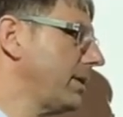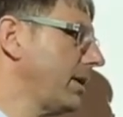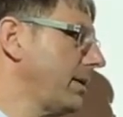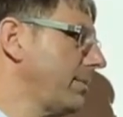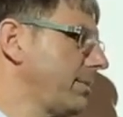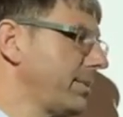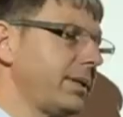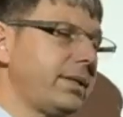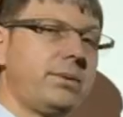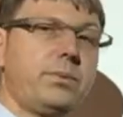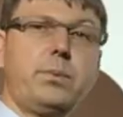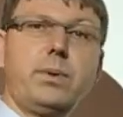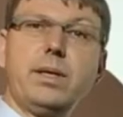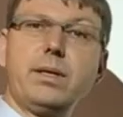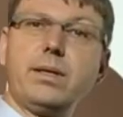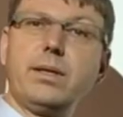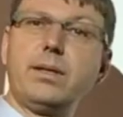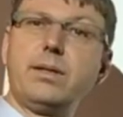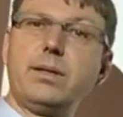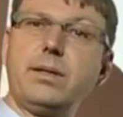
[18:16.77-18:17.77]
up and
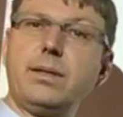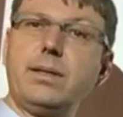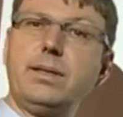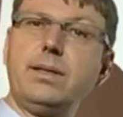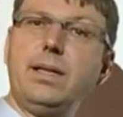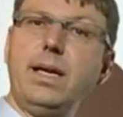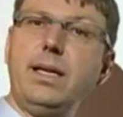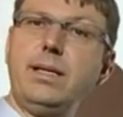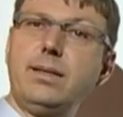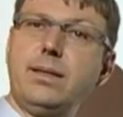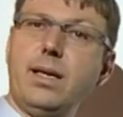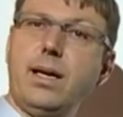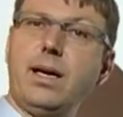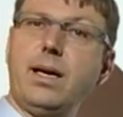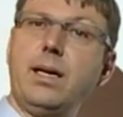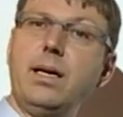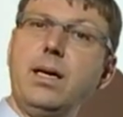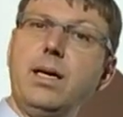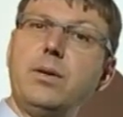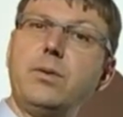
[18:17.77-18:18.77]
whether the
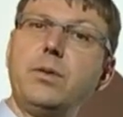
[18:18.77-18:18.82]
data